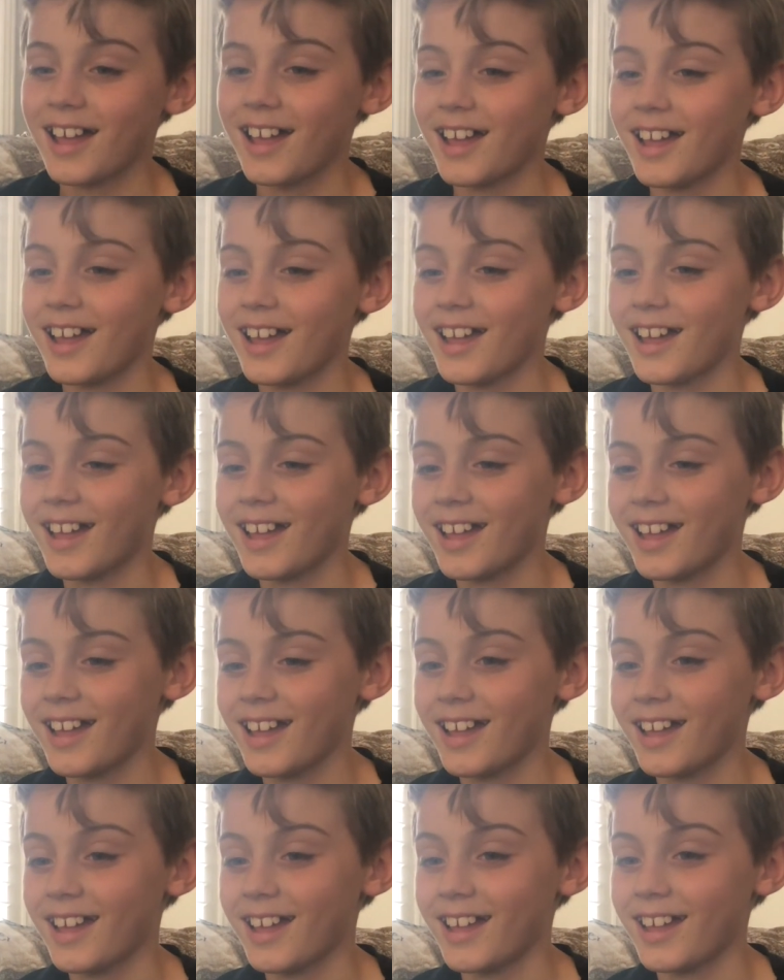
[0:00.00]
That's what I
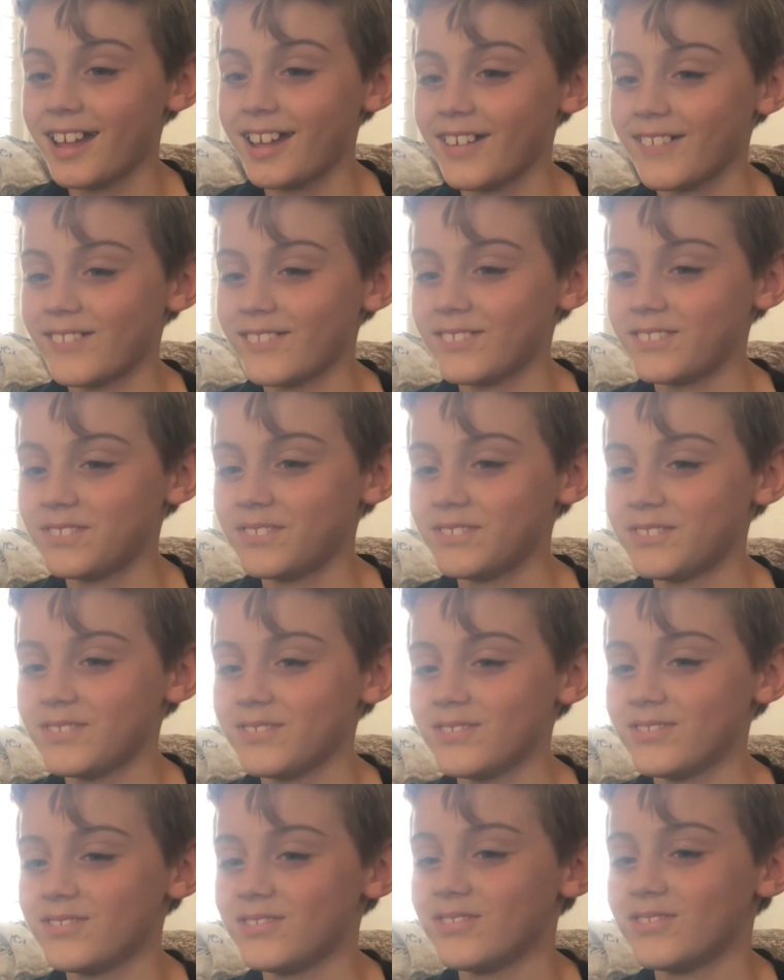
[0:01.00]
used. So how many
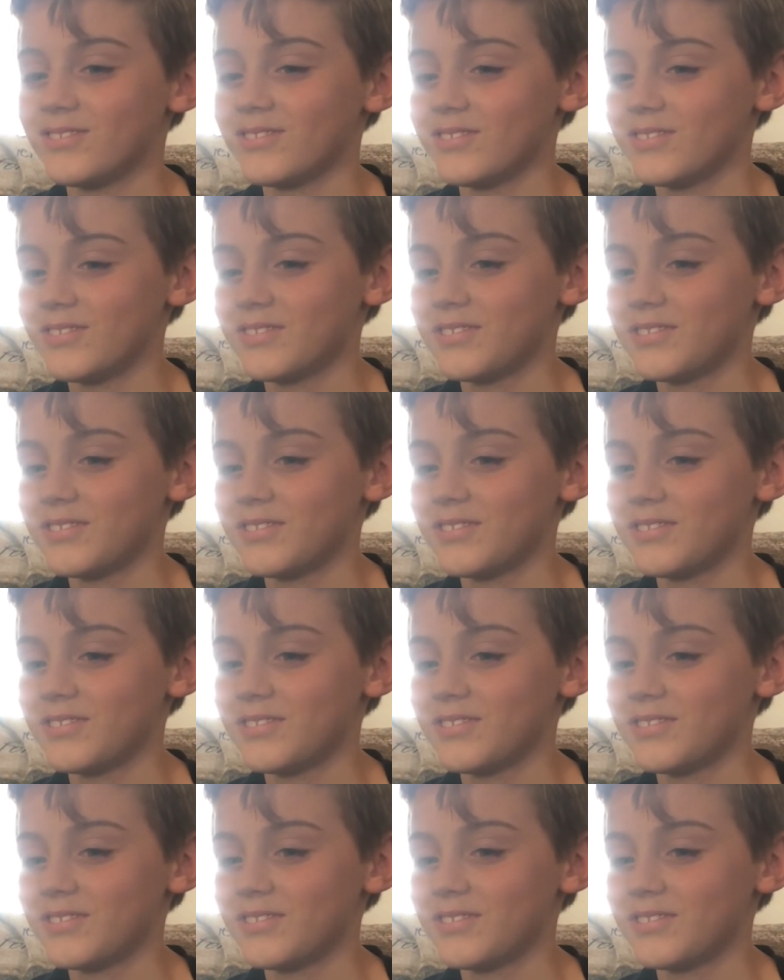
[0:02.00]
were there?